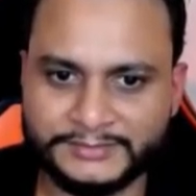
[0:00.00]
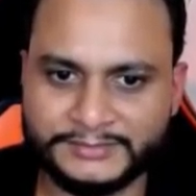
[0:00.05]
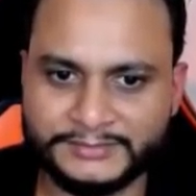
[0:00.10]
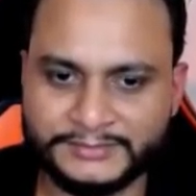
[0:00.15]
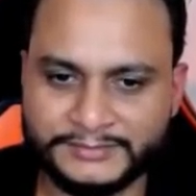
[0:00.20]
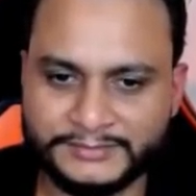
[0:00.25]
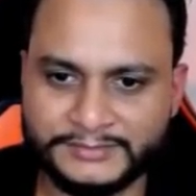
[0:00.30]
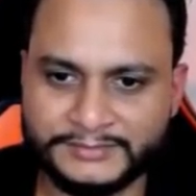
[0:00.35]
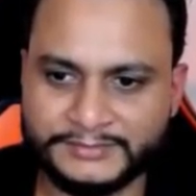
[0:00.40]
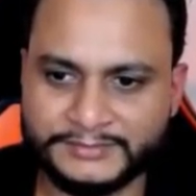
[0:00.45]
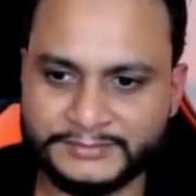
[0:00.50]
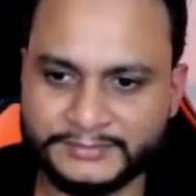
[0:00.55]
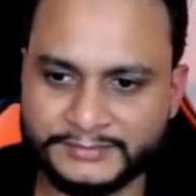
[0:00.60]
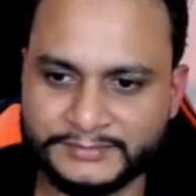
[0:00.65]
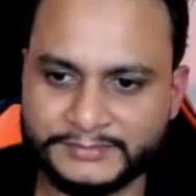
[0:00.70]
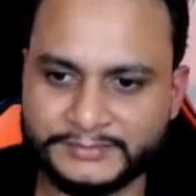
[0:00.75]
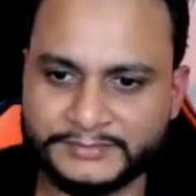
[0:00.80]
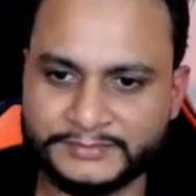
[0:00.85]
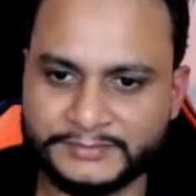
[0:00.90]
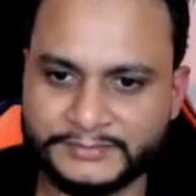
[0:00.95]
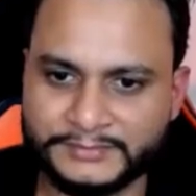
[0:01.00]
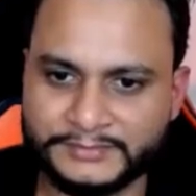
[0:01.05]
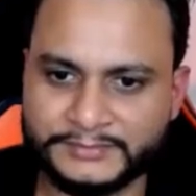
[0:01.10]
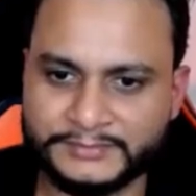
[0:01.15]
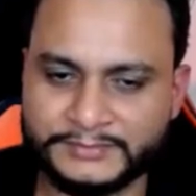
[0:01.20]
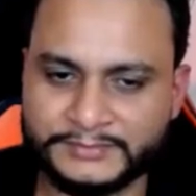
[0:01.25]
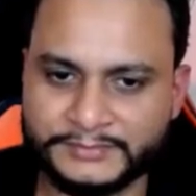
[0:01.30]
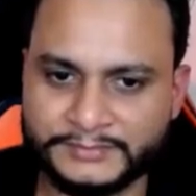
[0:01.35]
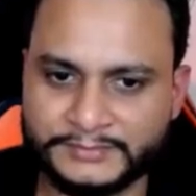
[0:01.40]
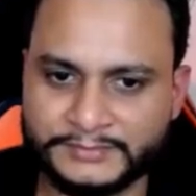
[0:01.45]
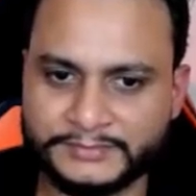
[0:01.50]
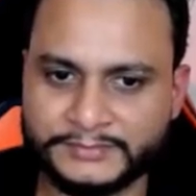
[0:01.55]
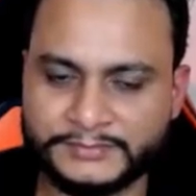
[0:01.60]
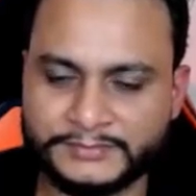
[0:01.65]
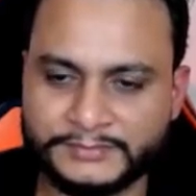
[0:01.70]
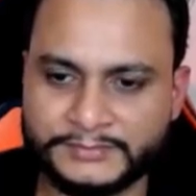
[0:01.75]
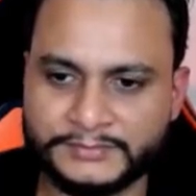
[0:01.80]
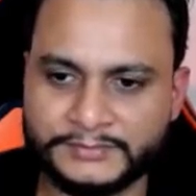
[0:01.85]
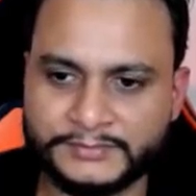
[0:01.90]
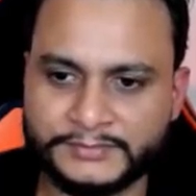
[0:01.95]

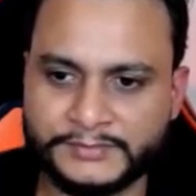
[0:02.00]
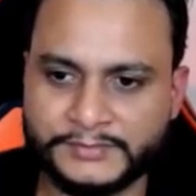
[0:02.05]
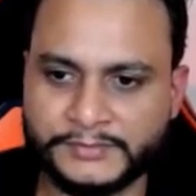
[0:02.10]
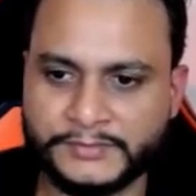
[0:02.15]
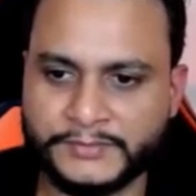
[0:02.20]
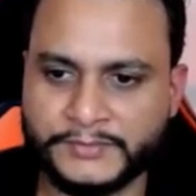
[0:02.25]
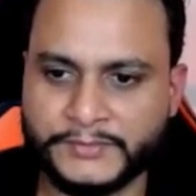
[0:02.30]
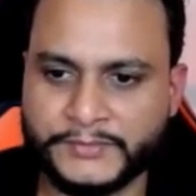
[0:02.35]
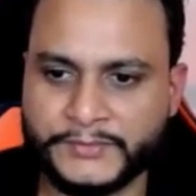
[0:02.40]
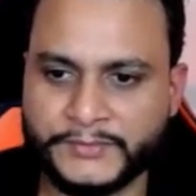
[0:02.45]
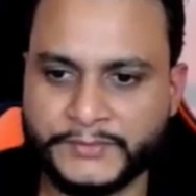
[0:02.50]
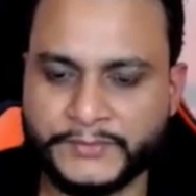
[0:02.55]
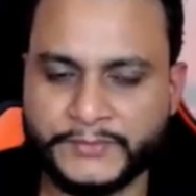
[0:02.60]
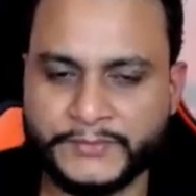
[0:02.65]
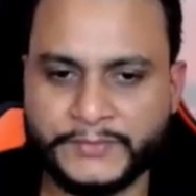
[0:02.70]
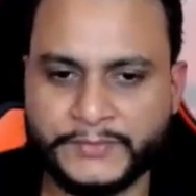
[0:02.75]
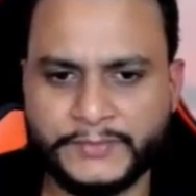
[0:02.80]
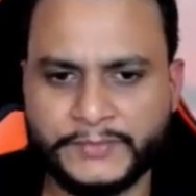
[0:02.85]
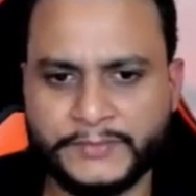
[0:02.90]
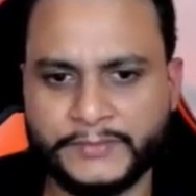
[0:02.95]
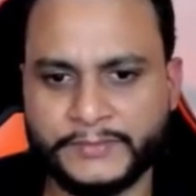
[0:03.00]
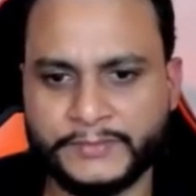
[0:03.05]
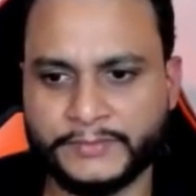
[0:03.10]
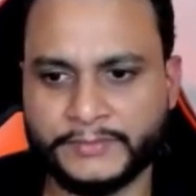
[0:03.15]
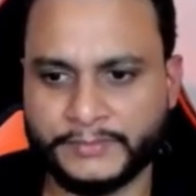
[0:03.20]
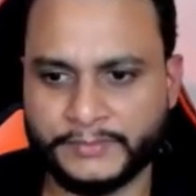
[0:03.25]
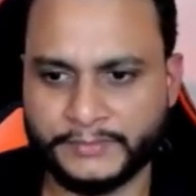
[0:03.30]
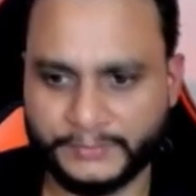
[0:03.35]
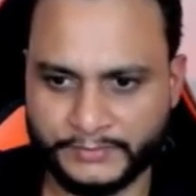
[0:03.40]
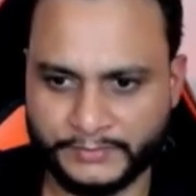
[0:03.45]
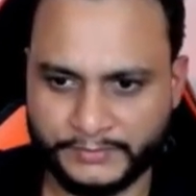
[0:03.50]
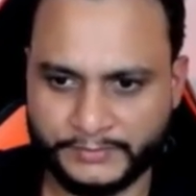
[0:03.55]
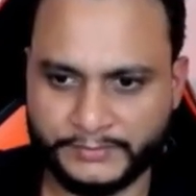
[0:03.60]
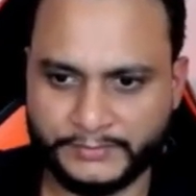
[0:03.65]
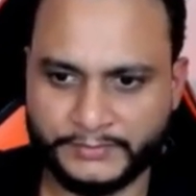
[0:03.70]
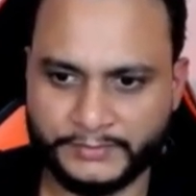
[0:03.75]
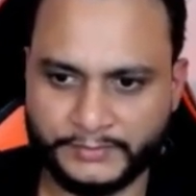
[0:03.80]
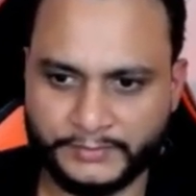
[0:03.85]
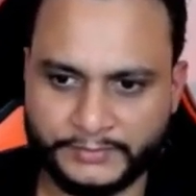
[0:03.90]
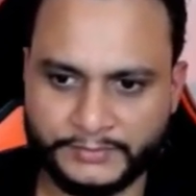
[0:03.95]

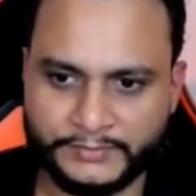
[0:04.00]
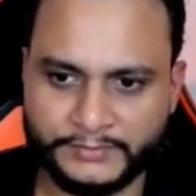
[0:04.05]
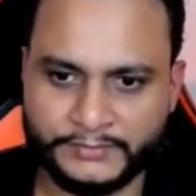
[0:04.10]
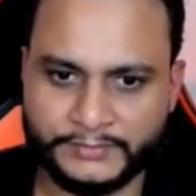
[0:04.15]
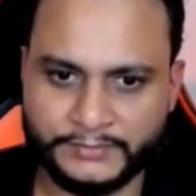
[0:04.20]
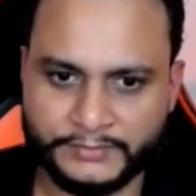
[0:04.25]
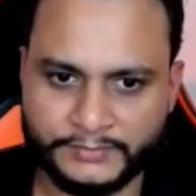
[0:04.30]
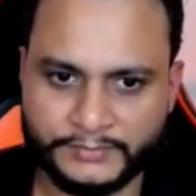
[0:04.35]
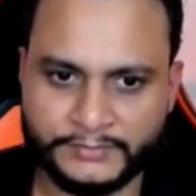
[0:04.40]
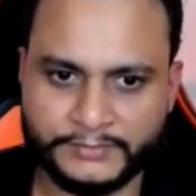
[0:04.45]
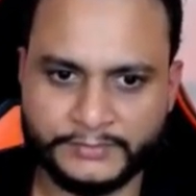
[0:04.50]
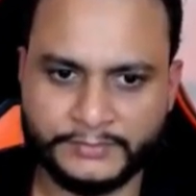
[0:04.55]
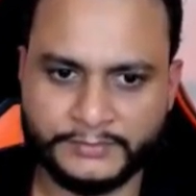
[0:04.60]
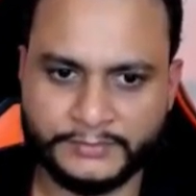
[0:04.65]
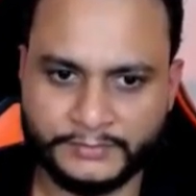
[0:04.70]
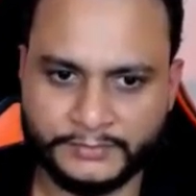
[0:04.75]
No words are spoken by the person on screen.